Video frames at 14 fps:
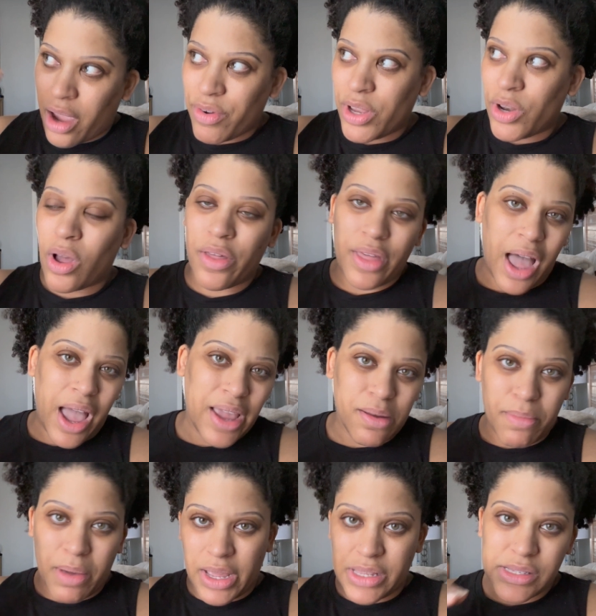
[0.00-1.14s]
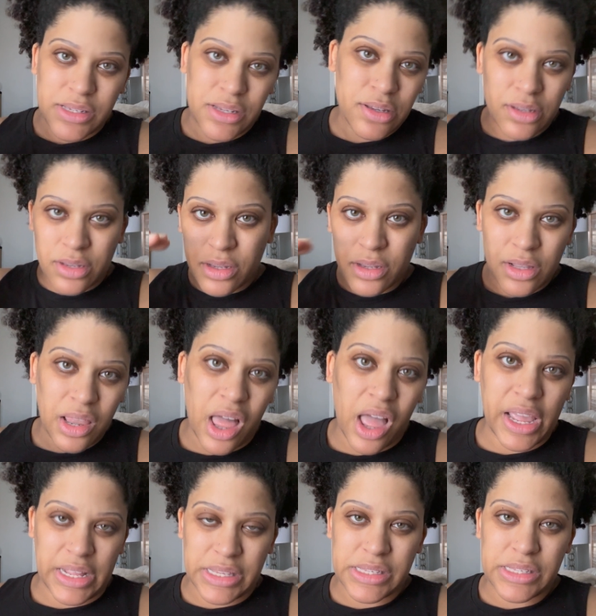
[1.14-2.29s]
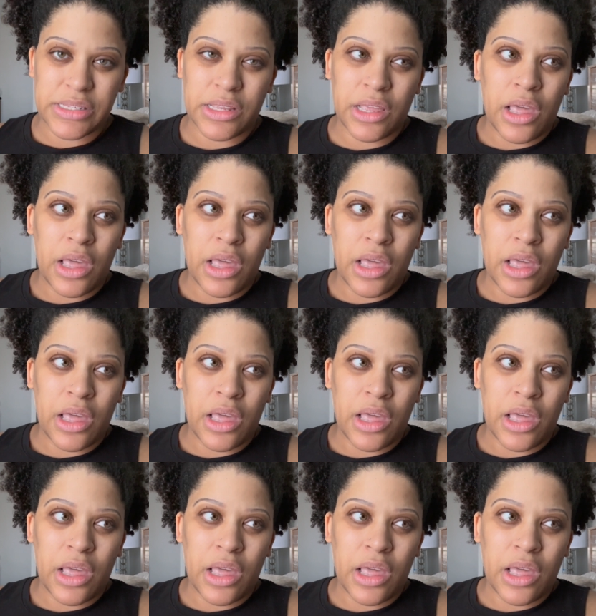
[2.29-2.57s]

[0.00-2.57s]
read all the itemized lines.